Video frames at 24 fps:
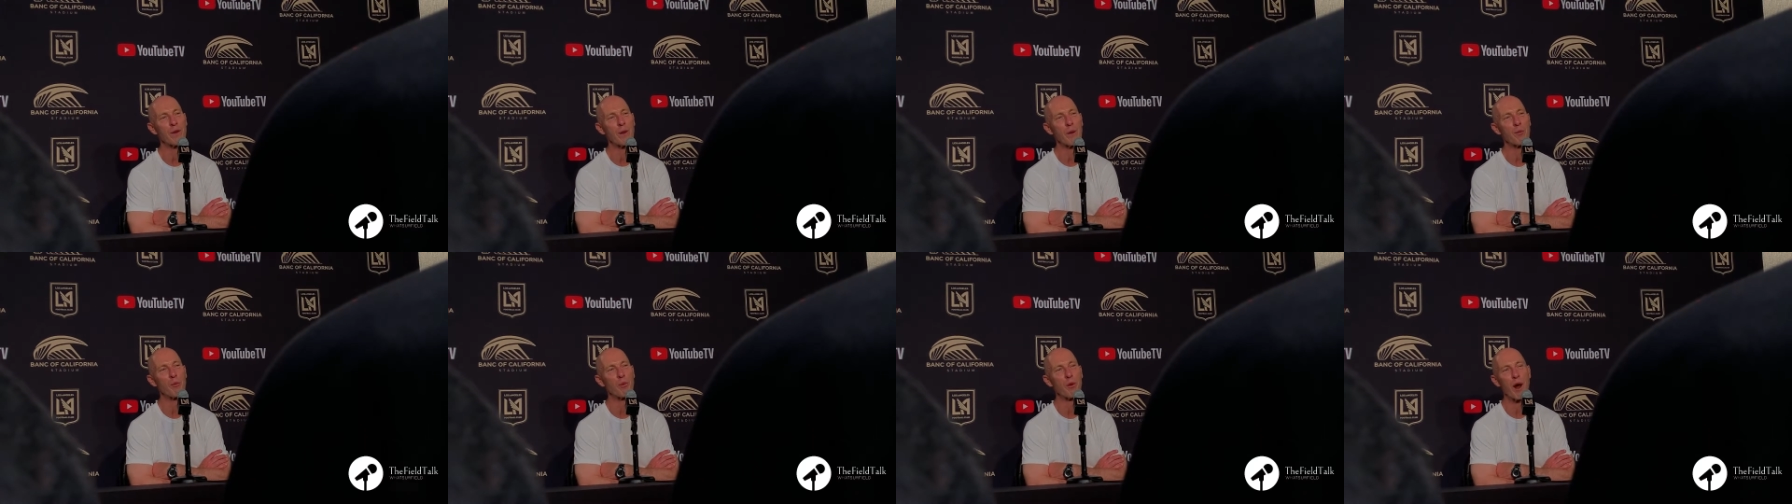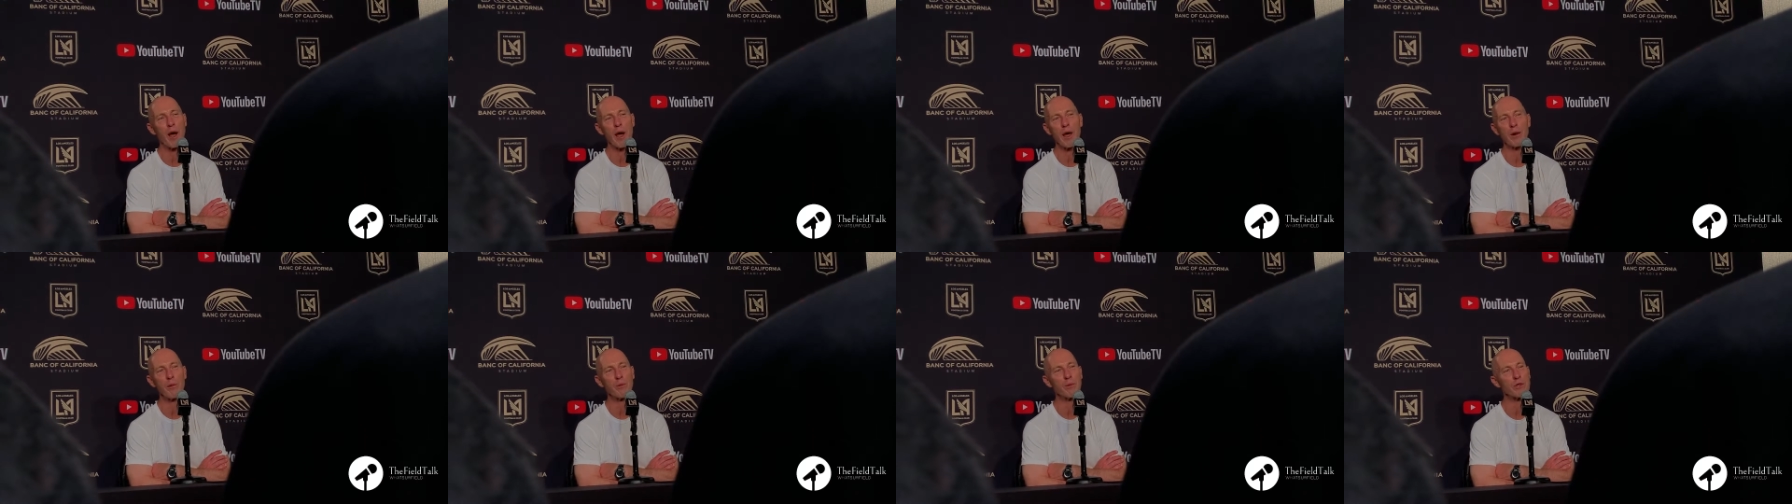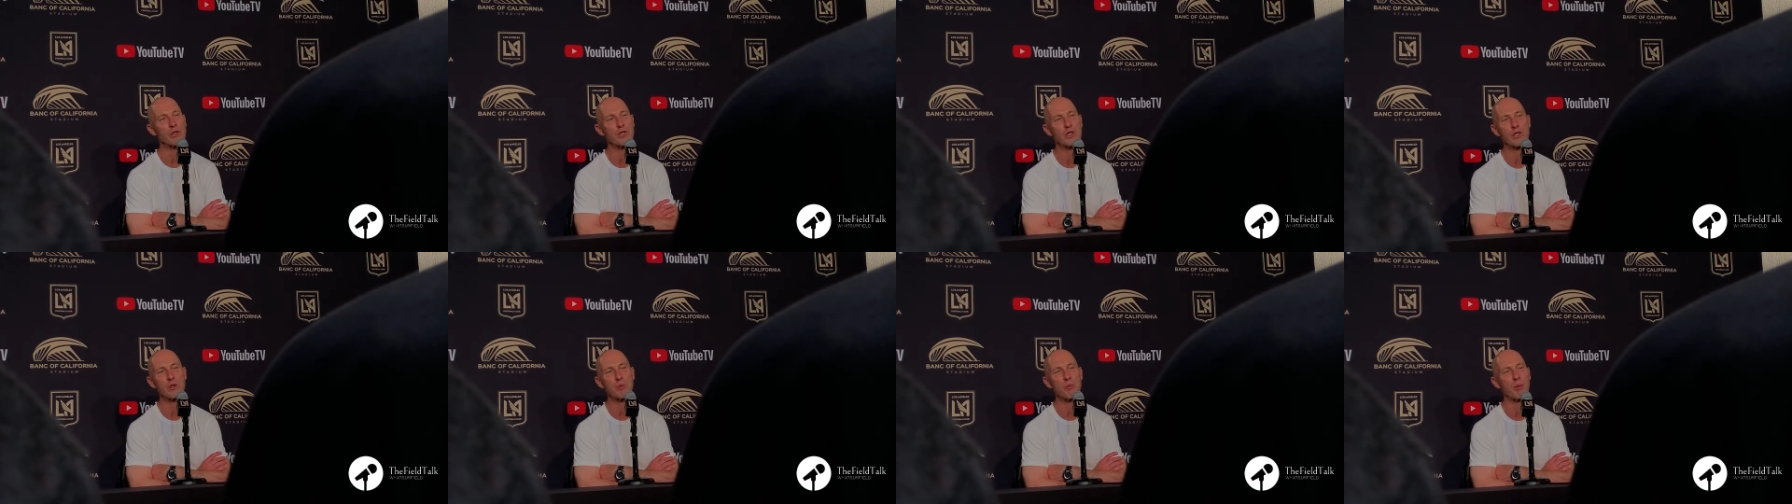And Brian
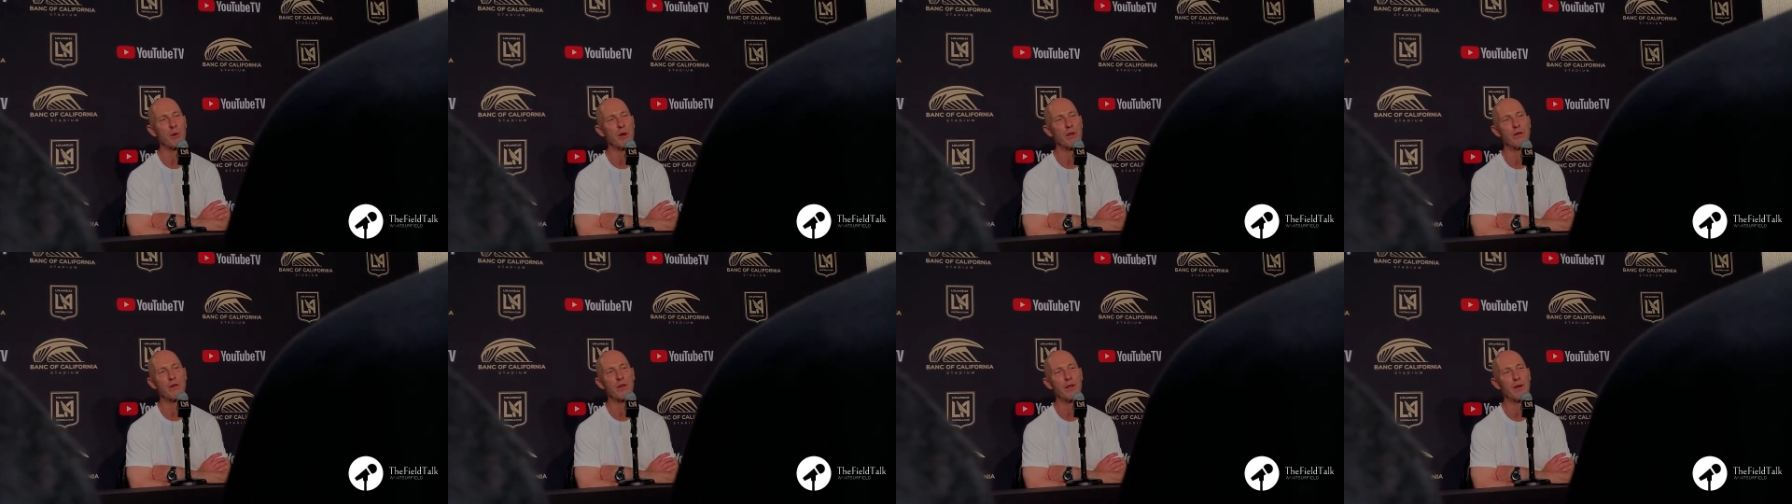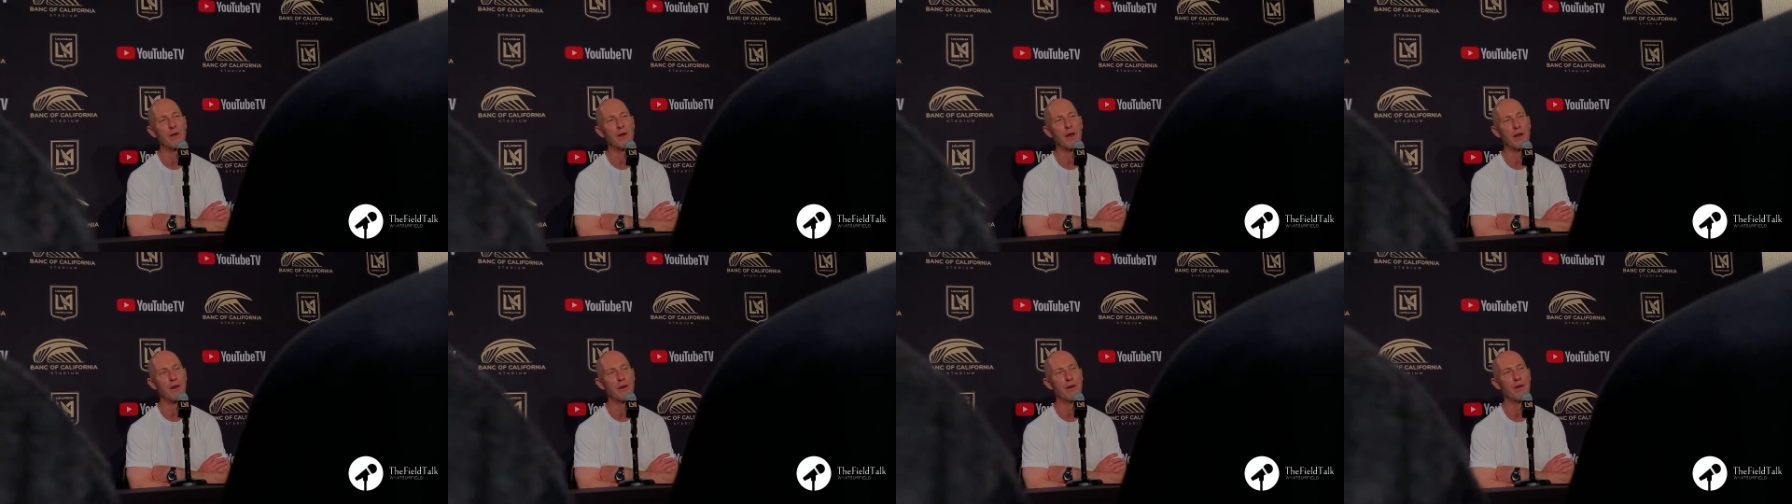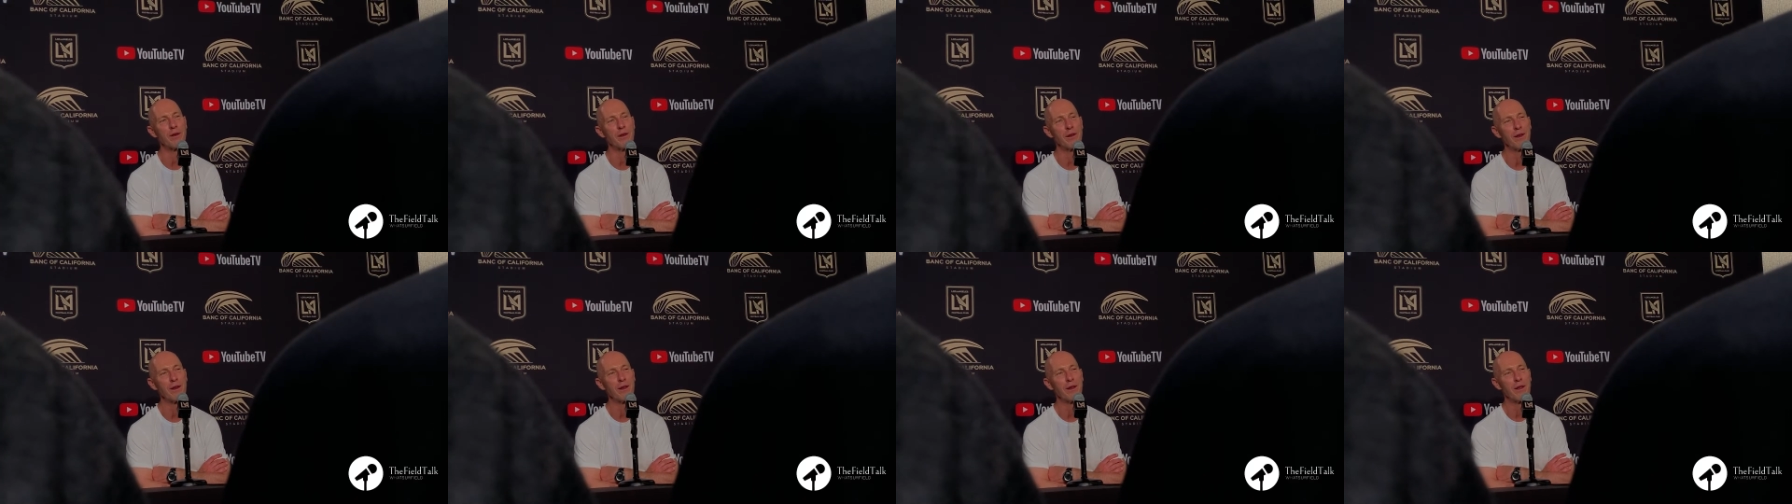was sprinting
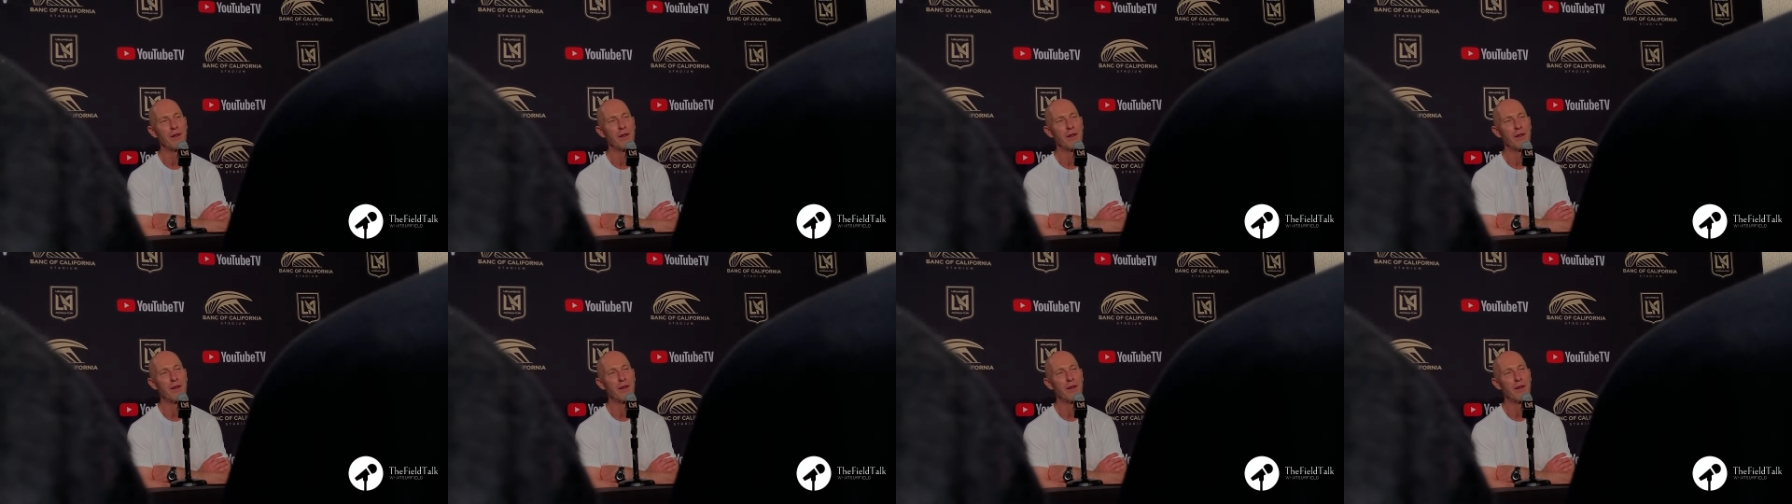and